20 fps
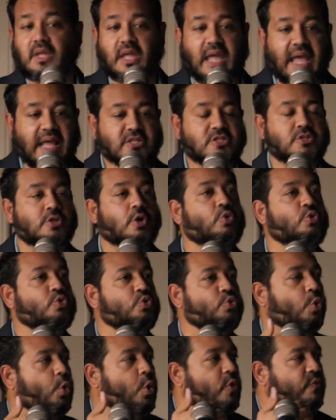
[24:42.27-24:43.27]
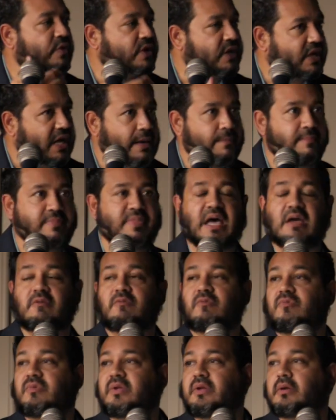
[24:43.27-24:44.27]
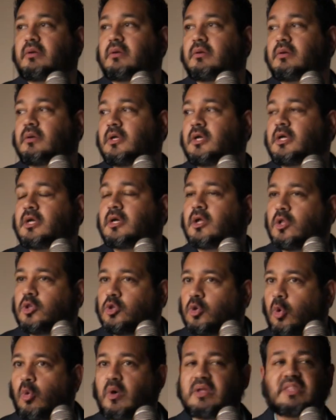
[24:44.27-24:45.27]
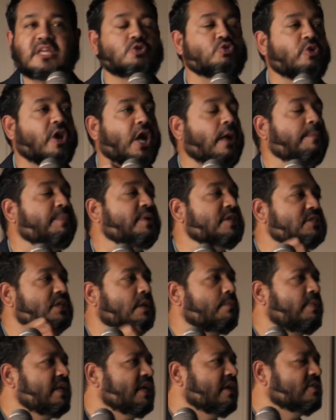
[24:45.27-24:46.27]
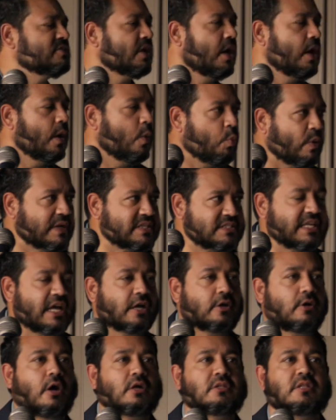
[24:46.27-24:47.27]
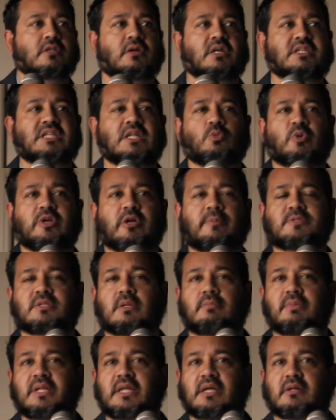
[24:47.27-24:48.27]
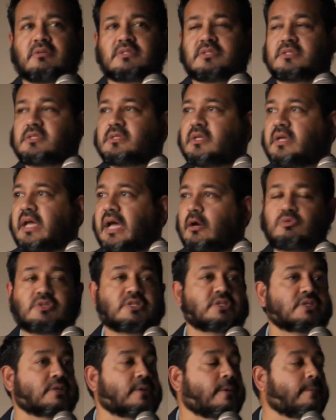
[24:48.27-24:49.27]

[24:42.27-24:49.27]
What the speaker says: And so you overcome that fear knowing that you're helping somebody else. What's that called in our deen when you help somebody else out?